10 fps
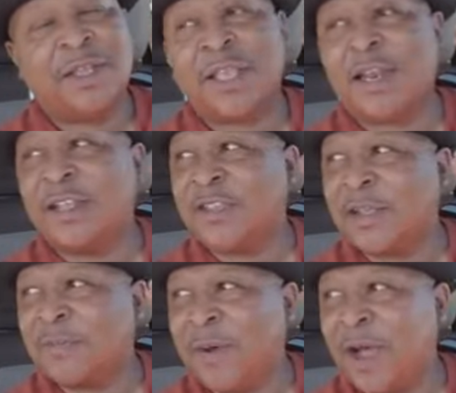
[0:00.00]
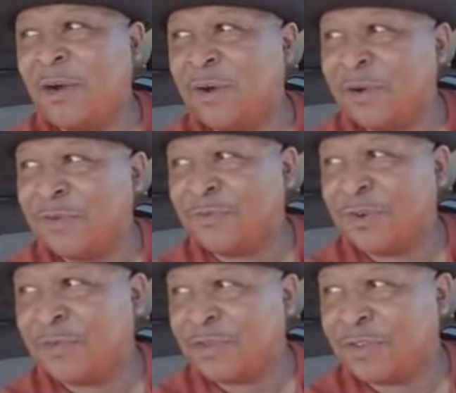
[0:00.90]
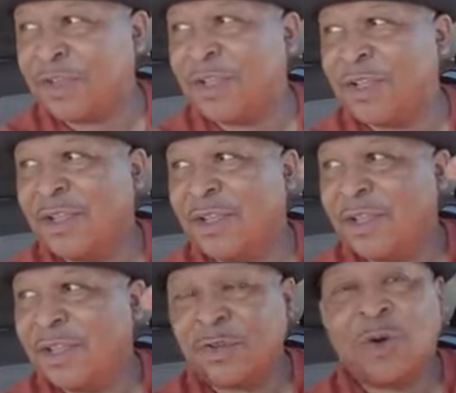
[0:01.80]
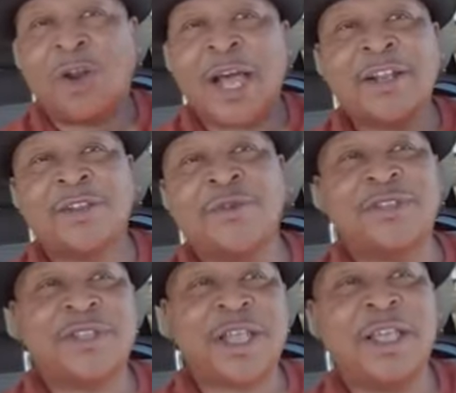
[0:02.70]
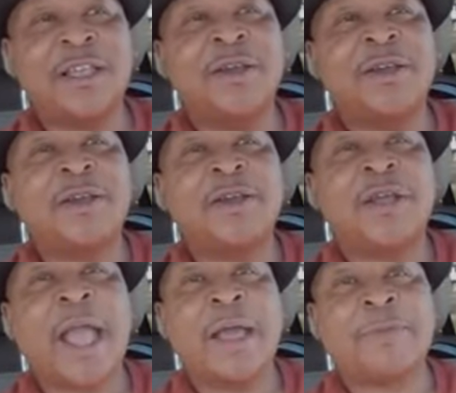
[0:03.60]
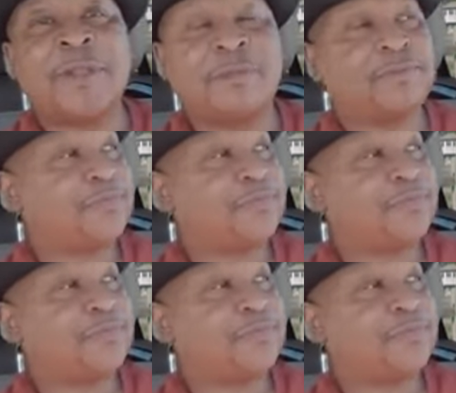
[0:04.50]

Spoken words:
That is a power frequency. So all I do is stay happy.